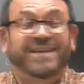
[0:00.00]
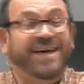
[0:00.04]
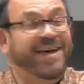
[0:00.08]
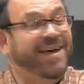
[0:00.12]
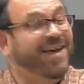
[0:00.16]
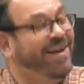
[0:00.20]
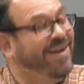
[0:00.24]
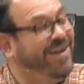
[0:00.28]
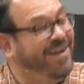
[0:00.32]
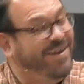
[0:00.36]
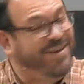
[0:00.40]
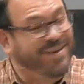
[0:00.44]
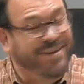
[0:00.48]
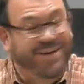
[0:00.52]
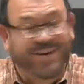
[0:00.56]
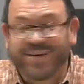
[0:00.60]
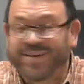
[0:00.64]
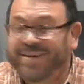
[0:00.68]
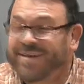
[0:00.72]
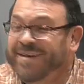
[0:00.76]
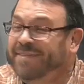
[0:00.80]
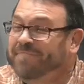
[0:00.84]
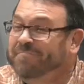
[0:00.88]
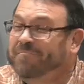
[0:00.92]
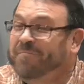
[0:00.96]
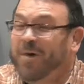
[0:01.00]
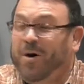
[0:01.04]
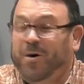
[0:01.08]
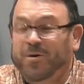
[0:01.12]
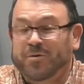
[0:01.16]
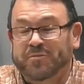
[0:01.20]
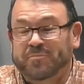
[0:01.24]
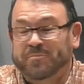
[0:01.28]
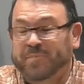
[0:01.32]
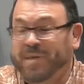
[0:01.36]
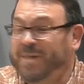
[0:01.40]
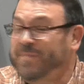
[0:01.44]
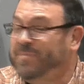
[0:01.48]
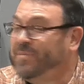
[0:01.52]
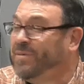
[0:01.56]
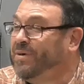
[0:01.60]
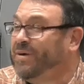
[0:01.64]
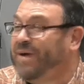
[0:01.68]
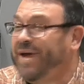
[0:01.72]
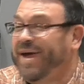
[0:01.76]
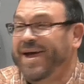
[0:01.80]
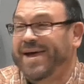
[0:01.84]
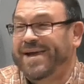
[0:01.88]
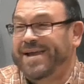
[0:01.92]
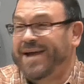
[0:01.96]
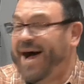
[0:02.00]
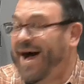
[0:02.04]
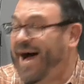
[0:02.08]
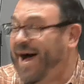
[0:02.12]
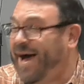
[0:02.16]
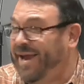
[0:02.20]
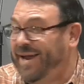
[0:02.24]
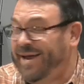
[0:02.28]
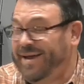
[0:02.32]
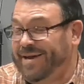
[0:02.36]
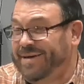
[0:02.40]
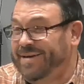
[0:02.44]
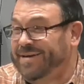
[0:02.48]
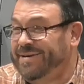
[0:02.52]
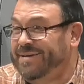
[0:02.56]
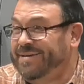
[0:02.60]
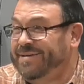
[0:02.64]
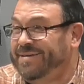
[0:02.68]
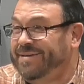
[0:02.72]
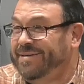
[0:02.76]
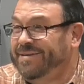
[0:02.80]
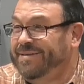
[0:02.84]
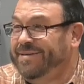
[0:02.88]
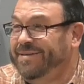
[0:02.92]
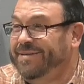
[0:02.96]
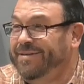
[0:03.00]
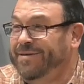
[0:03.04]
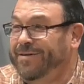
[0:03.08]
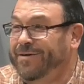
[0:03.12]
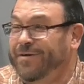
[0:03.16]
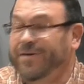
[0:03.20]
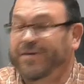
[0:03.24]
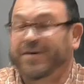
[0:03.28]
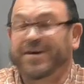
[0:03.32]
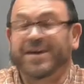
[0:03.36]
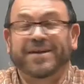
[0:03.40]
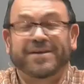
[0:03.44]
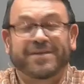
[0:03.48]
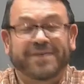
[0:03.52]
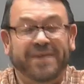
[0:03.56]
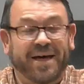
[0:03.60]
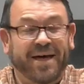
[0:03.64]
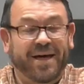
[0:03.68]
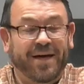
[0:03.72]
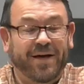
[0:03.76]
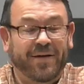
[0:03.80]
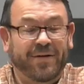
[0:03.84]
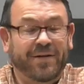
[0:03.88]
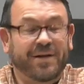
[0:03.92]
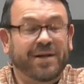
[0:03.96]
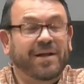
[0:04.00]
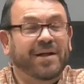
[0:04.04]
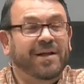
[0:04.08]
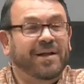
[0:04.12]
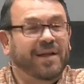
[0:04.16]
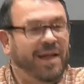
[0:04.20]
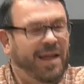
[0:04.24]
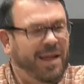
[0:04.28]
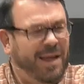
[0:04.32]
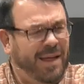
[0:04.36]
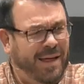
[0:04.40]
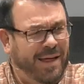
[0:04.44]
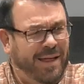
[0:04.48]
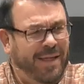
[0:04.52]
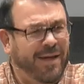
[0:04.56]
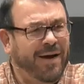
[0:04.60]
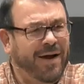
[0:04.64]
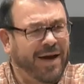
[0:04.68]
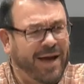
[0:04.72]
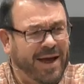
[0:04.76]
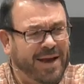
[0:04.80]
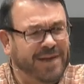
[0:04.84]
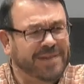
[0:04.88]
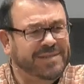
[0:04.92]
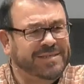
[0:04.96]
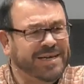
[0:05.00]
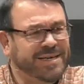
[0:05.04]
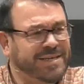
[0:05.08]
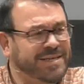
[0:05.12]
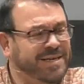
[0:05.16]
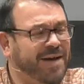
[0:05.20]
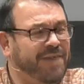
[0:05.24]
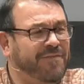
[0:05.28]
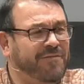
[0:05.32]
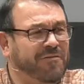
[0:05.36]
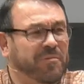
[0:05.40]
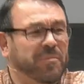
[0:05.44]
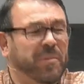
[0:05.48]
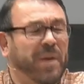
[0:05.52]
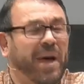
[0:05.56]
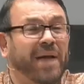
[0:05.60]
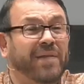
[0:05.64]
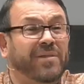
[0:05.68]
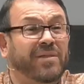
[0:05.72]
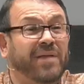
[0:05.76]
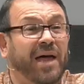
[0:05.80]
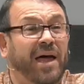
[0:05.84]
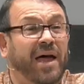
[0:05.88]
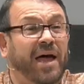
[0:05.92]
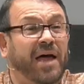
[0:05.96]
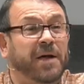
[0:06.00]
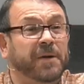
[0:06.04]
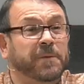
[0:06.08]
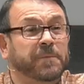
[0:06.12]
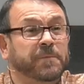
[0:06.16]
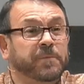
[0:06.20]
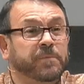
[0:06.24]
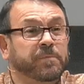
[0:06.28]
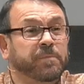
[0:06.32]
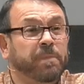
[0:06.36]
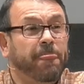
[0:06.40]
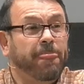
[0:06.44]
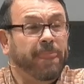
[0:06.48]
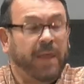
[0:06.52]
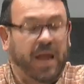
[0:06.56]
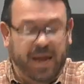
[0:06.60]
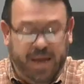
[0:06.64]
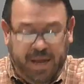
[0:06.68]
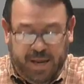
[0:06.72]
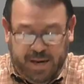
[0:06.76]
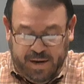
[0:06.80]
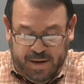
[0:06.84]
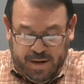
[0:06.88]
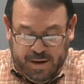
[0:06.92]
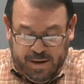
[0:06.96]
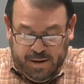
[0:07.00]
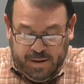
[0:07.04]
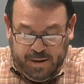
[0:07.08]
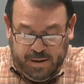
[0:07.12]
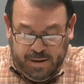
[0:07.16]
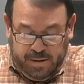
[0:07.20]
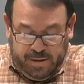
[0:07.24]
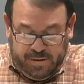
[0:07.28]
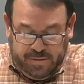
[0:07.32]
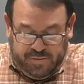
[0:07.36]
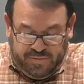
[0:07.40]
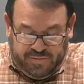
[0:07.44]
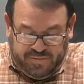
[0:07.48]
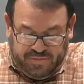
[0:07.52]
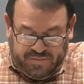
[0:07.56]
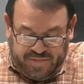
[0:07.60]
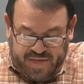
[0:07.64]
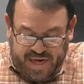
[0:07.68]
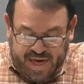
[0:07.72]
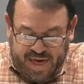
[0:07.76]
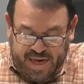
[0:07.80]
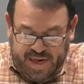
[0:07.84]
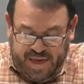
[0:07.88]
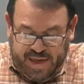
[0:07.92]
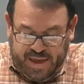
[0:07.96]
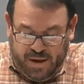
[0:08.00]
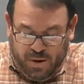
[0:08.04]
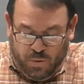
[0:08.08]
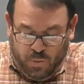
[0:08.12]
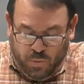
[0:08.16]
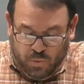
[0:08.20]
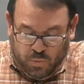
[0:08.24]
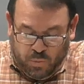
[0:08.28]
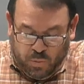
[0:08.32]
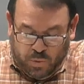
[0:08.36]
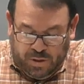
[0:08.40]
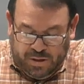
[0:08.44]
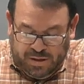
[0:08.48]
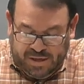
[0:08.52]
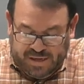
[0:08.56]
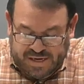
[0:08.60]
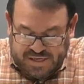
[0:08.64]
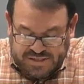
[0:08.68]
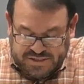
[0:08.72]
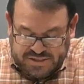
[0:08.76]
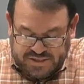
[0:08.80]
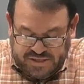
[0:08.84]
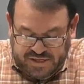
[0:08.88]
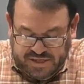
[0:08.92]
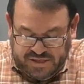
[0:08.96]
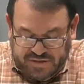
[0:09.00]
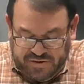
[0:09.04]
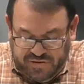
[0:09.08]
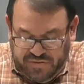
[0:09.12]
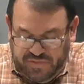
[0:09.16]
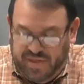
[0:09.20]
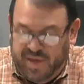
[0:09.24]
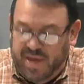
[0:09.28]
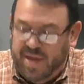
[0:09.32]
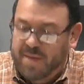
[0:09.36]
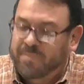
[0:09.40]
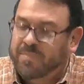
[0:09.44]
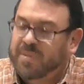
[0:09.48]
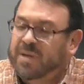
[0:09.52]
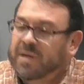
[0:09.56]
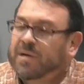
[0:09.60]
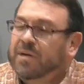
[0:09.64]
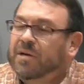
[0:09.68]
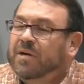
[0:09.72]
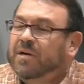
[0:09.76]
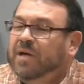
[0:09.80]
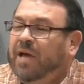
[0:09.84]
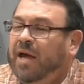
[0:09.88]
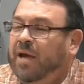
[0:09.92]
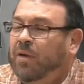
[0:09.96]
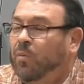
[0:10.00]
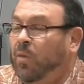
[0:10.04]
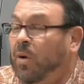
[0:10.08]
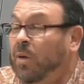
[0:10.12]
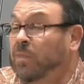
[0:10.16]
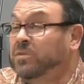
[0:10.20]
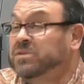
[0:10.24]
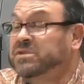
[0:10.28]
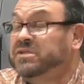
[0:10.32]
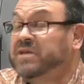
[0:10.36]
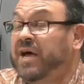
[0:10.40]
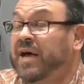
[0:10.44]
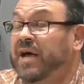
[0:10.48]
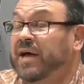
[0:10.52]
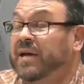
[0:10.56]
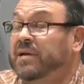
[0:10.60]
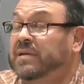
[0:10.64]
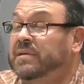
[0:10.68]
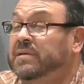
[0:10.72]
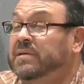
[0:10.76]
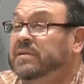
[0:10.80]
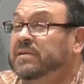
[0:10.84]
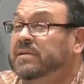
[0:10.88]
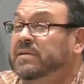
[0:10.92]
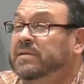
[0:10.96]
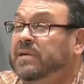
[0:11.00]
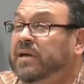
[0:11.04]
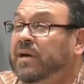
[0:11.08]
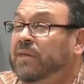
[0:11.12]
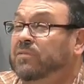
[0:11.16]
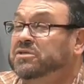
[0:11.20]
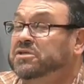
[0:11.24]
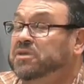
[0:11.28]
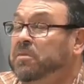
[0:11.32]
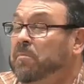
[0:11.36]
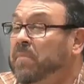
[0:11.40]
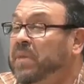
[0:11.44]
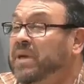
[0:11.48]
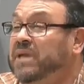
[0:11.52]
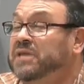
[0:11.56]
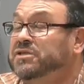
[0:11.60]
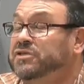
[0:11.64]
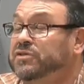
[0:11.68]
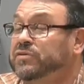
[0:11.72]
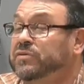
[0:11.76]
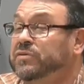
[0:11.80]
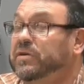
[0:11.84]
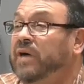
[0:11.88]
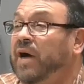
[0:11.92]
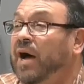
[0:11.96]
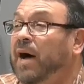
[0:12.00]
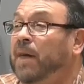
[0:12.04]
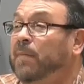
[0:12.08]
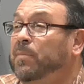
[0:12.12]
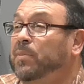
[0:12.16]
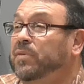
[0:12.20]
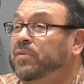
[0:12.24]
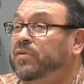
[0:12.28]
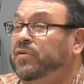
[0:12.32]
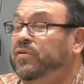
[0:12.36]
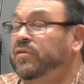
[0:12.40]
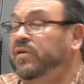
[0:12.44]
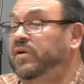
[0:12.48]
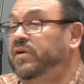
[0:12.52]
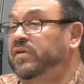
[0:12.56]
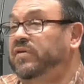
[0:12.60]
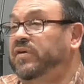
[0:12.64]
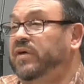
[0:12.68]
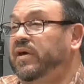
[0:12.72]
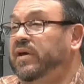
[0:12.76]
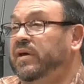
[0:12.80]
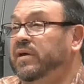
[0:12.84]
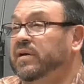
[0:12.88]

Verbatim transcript: telling you, most people can't hide it you can tell uh, they're kind of ticked off about that. And they were listening to them. And what was that? It was a ministry opportunity.